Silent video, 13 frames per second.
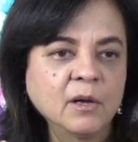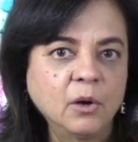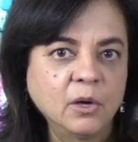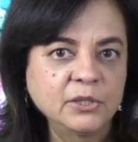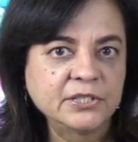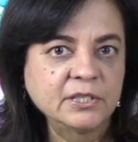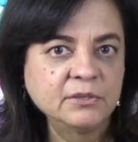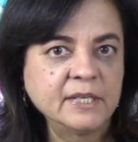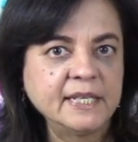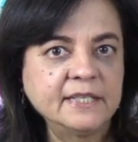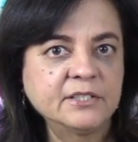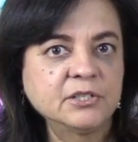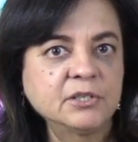also
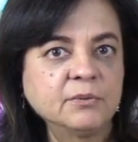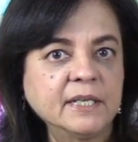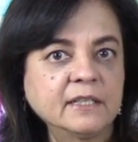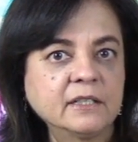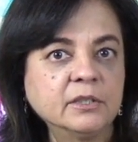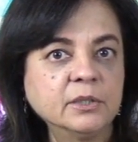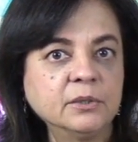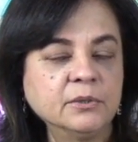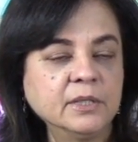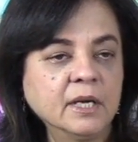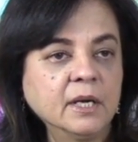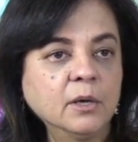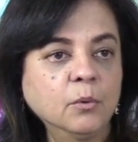needs to
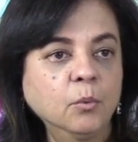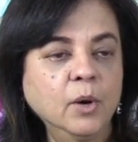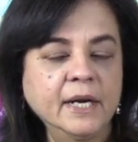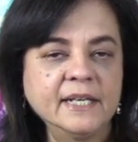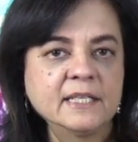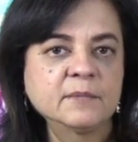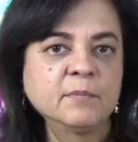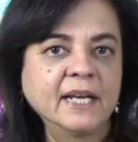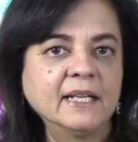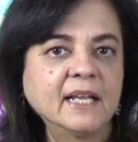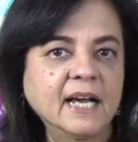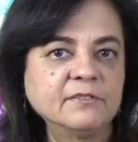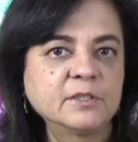include what is my
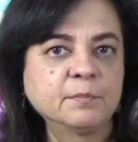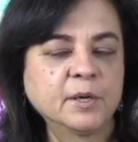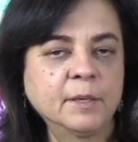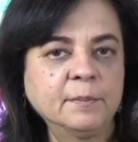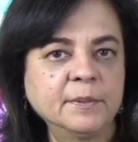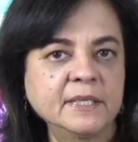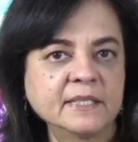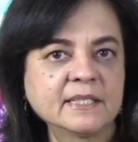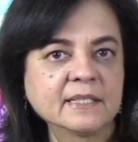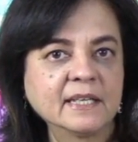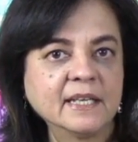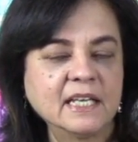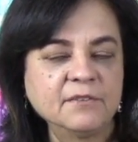life's purpose?